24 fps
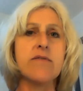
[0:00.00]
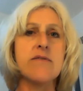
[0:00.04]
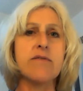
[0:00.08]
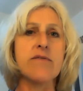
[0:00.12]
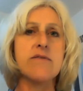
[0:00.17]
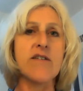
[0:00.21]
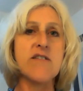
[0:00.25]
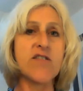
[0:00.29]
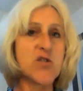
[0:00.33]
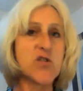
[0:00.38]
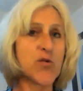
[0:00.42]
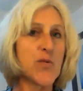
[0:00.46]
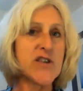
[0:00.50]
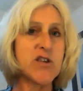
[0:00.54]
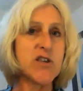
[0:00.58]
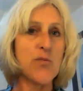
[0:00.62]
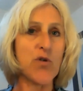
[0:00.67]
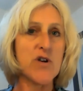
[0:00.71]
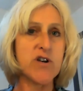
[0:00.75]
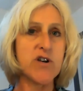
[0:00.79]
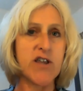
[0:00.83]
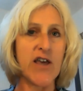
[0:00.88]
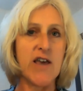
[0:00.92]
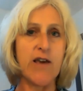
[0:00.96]
This
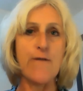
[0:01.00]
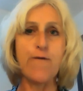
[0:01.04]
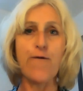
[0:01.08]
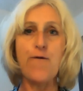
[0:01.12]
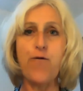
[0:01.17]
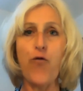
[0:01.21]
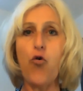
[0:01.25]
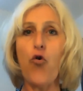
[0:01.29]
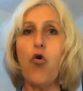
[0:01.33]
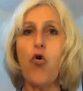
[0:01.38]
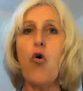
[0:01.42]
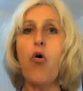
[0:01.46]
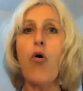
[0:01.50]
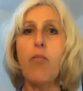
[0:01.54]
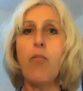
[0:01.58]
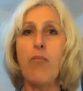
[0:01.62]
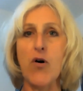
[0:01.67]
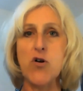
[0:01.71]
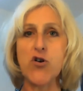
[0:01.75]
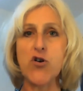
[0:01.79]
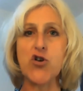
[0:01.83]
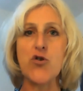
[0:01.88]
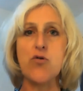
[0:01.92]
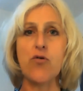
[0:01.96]
21-day
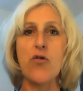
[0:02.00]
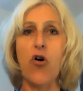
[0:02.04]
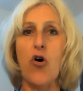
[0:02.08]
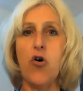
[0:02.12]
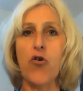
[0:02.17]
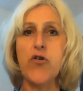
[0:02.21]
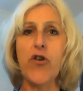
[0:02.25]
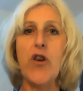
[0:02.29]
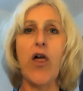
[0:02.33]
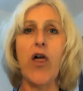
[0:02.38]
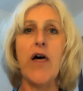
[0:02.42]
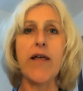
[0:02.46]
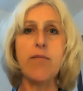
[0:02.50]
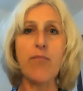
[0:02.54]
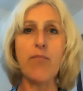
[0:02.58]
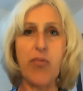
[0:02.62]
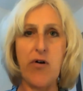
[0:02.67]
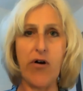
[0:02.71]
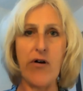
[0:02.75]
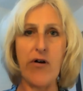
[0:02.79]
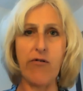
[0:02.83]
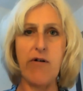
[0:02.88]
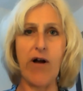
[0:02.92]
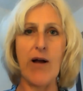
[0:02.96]
4-module online
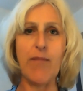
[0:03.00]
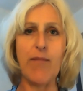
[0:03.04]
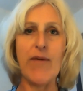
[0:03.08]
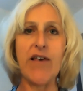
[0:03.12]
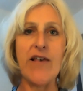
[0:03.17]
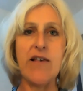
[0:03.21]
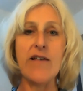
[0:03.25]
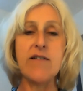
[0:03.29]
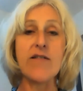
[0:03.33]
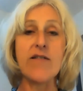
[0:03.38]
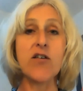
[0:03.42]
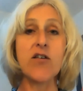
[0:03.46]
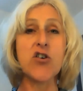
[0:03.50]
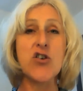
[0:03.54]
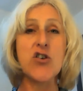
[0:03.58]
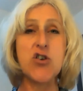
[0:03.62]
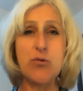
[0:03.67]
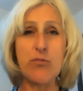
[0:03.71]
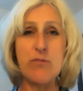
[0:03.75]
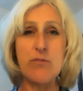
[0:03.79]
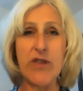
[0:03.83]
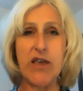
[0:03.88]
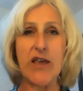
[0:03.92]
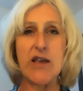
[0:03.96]
program is
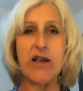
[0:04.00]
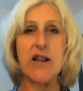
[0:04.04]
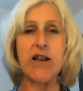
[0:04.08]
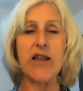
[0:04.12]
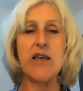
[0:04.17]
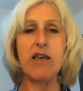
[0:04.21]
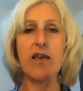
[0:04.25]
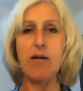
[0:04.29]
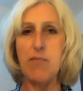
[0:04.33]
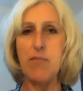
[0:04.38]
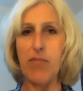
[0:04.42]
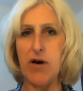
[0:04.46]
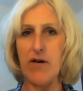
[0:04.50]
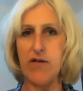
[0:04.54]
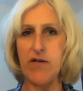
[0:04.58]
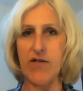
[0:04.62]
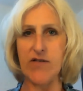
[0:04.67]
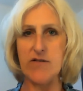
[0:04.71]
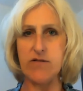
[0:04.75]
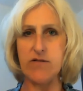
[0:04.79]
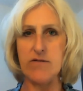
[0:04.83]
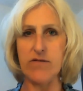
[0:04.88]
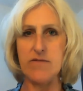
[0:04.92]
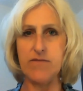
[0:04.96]
uniquely
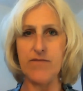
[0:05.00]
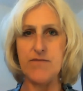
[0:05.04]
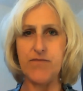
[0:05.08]
personal.